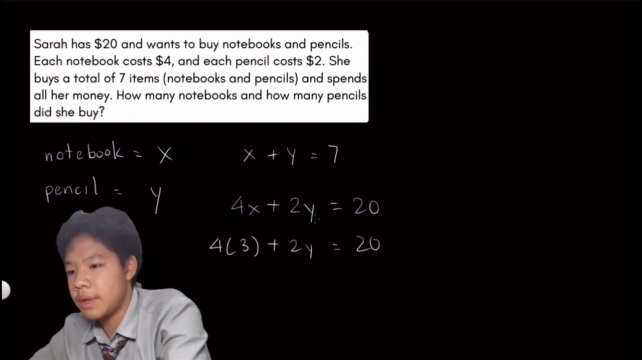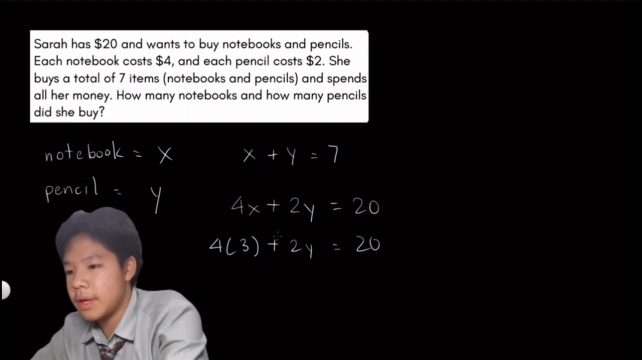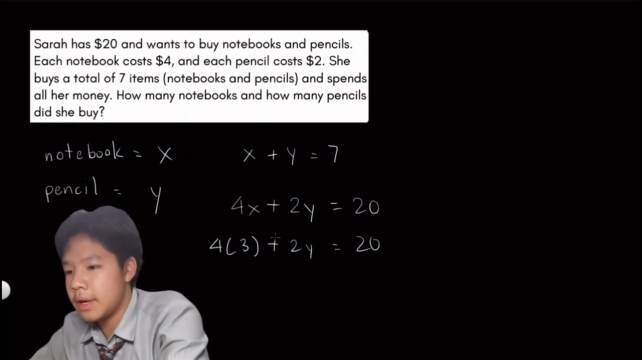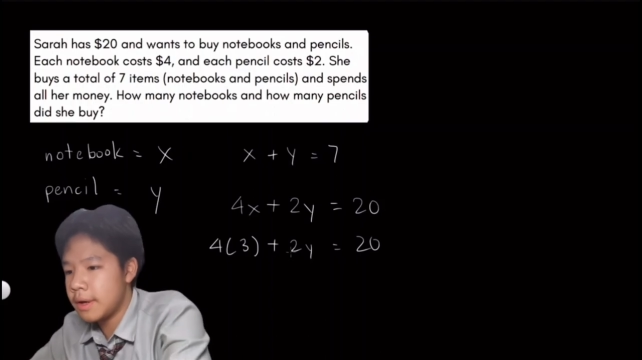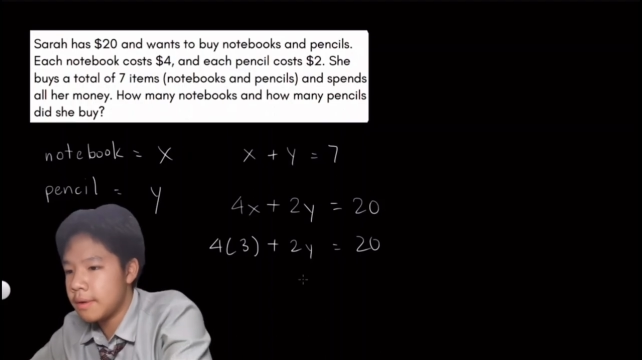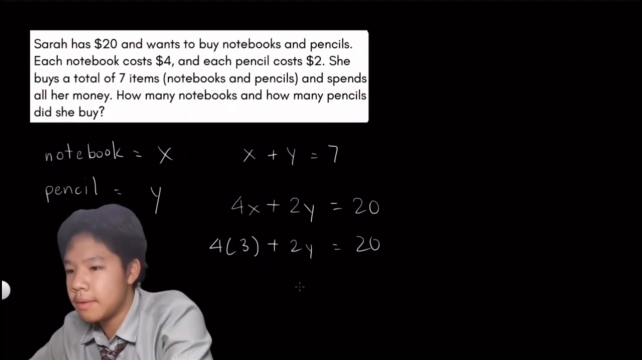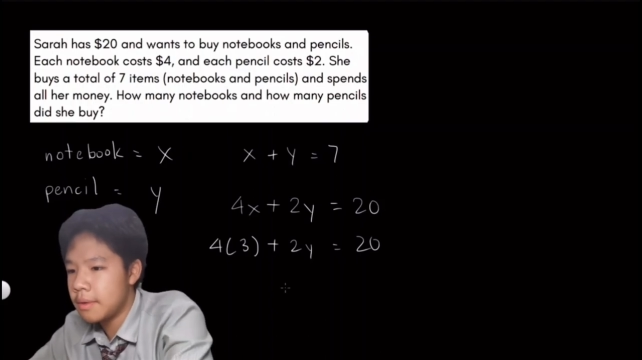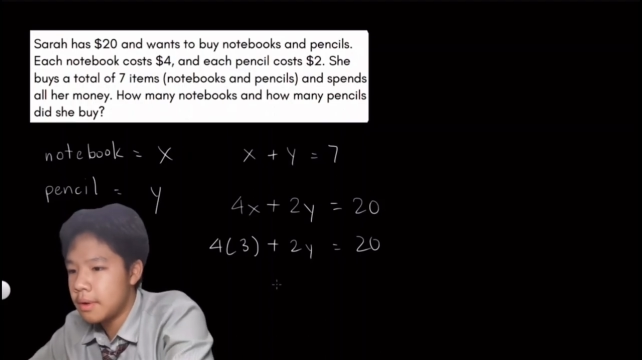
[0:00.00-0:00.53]

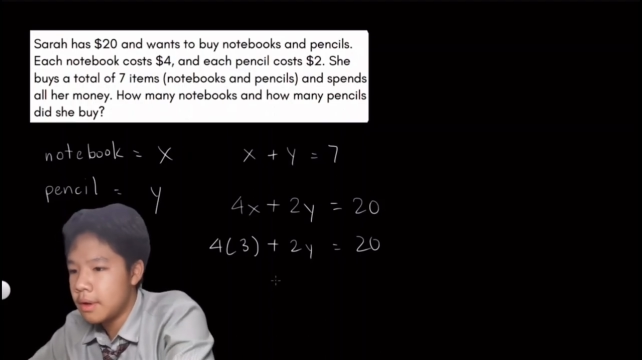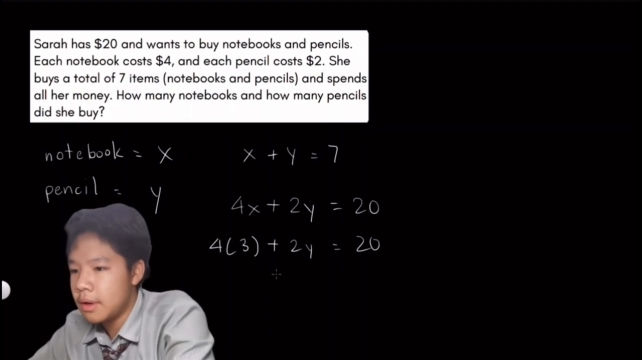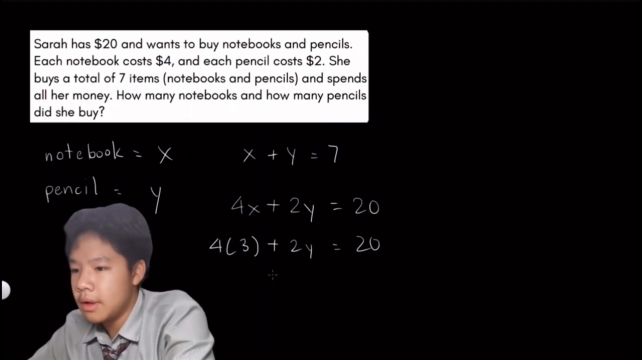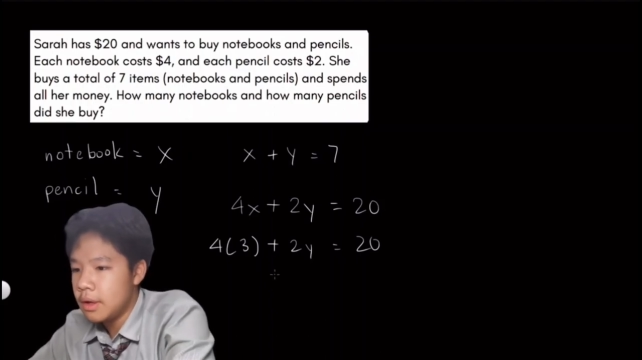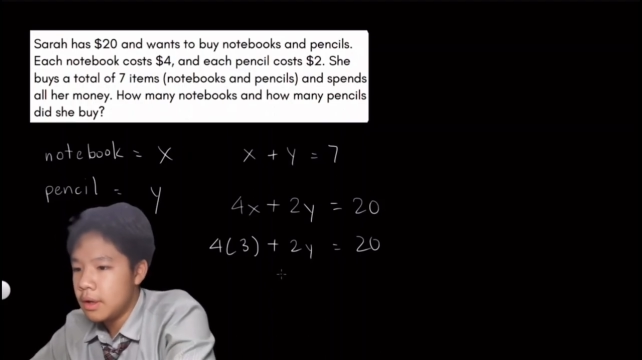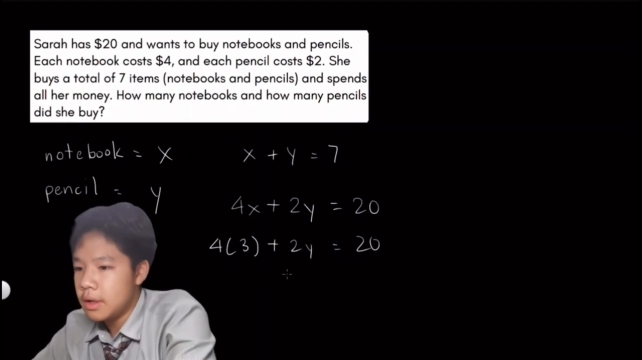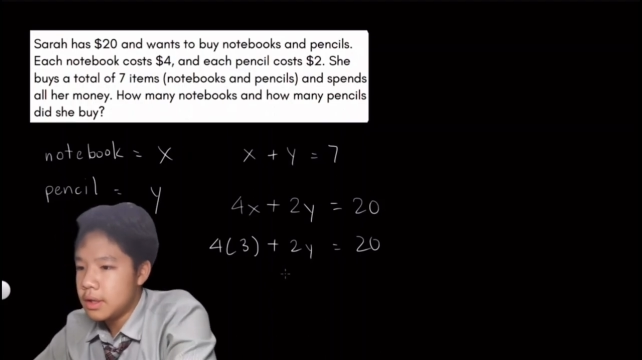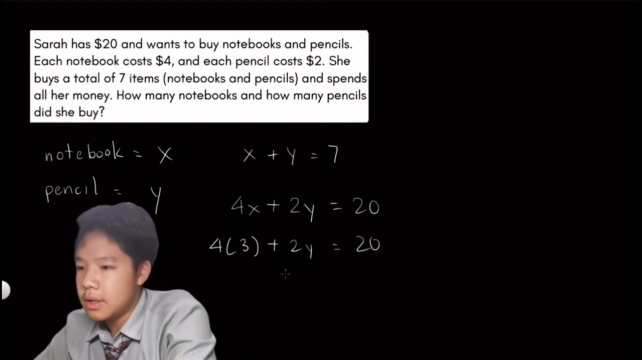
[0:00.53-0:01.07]
Yeah.
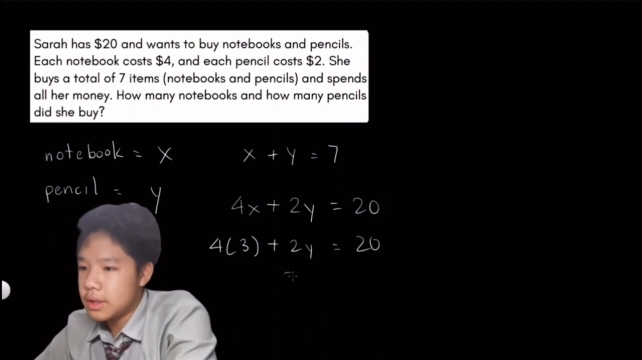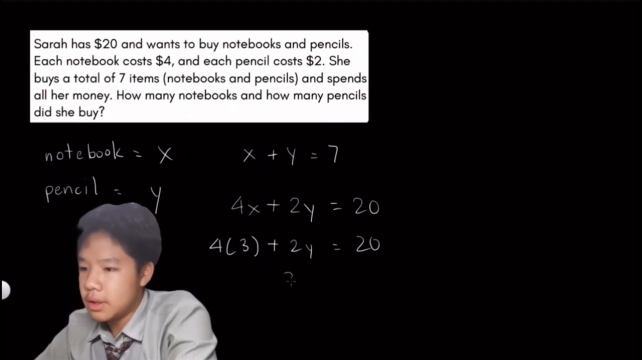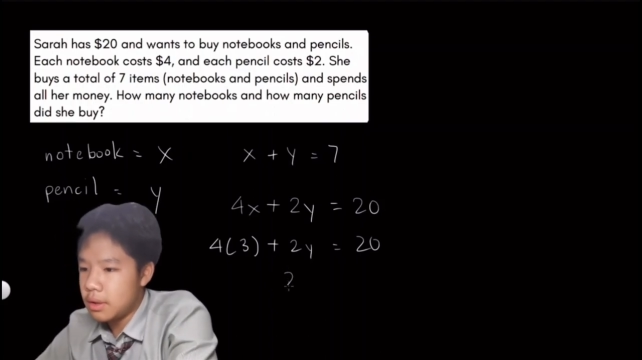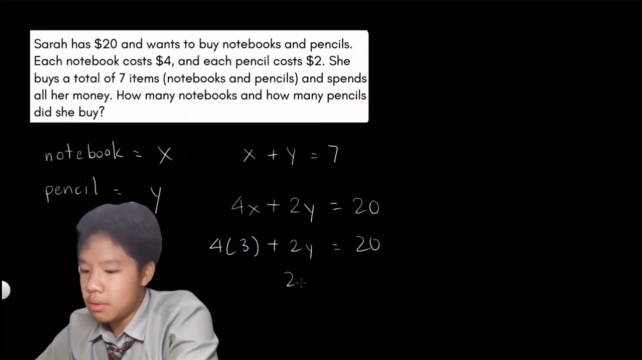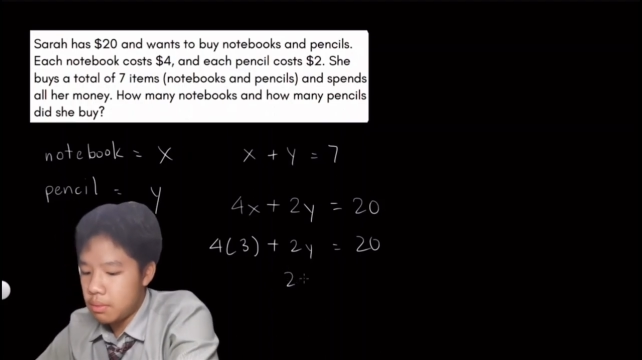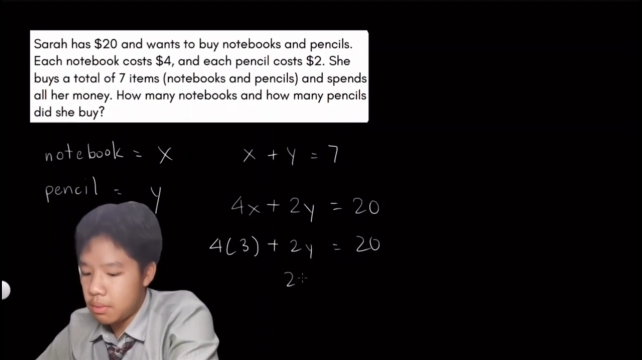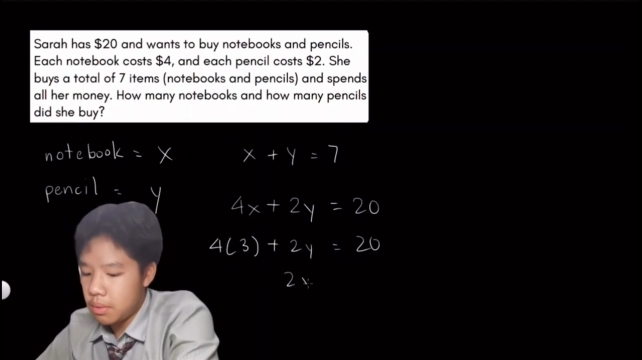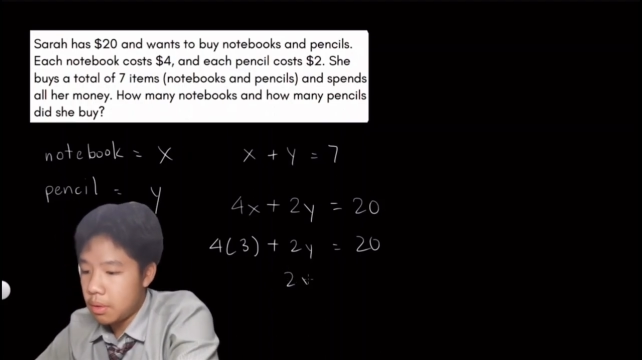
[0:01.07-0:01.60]

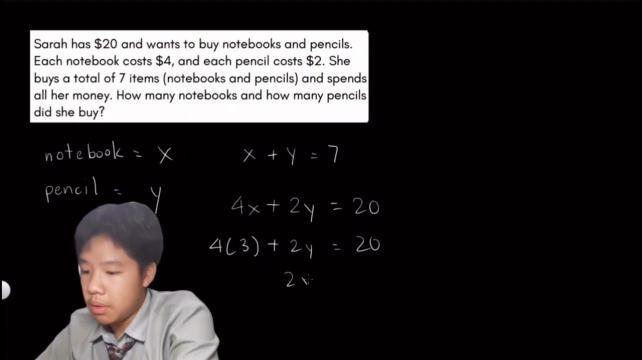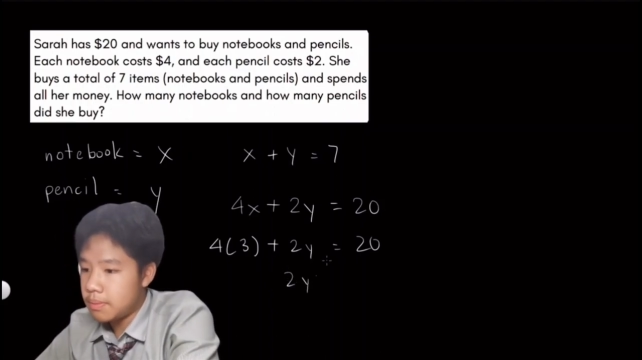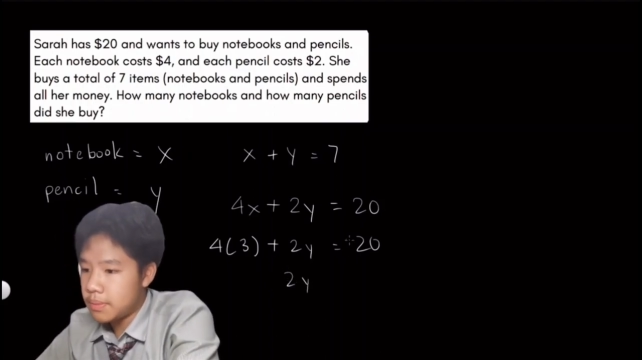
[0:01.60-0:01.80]
So